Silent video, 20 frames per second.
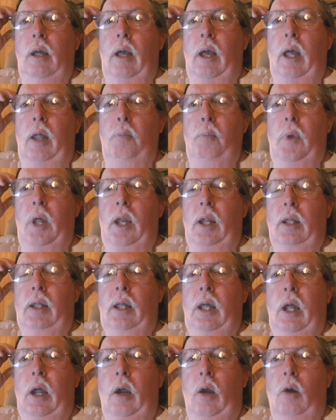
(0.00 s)
and
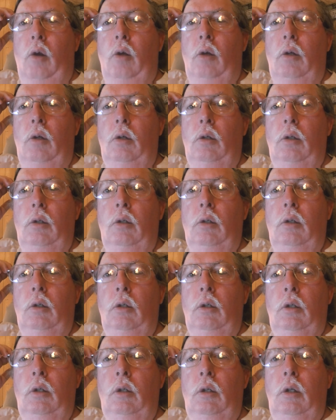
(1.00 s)
Medicare.
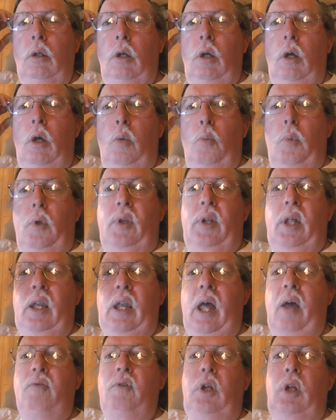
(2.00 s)
But then
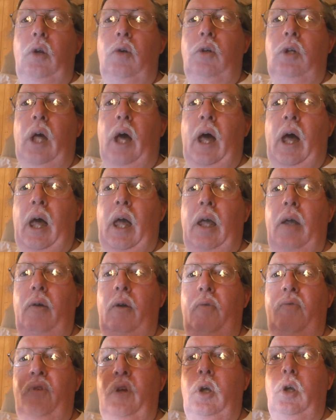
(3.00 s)
after you die,
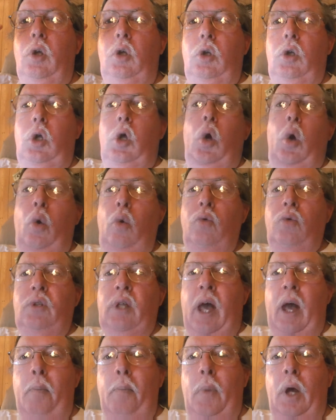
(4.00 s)
if you use
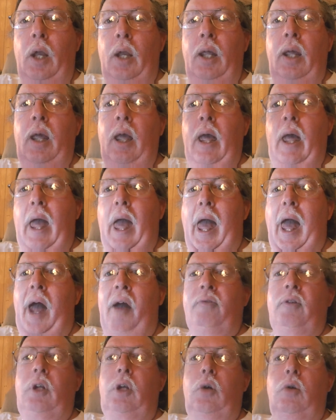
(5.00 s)
that money,
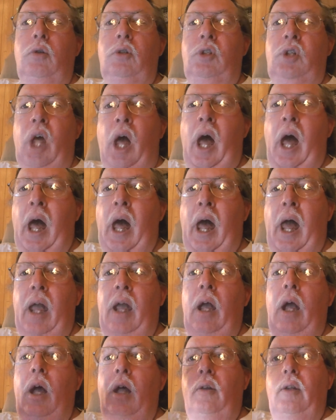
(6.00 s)
after you
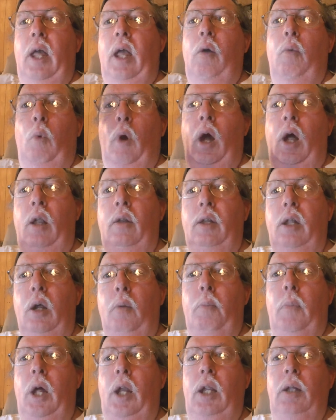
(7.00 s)
die, they want their
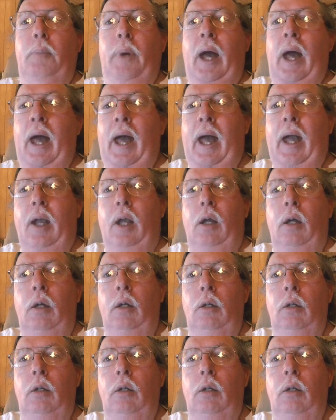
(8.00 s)
money back.